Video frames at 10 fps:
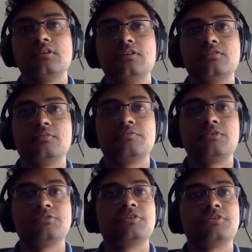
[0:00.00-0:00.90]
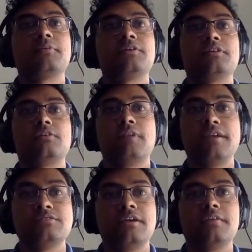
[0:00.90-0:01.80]
So first we'll talk about the right
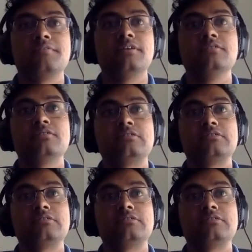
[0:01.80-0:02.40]
side of this.